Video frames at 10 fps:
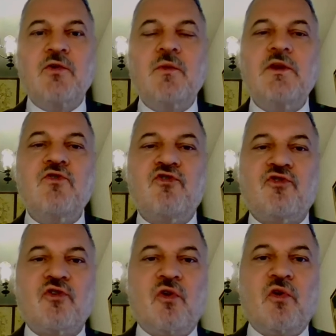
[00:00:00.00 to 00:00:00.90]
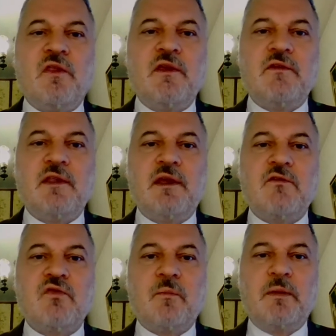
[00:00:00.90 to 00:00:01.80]
do we ensure these
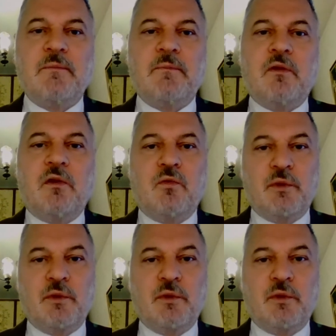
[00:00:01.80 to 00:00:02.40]
things for people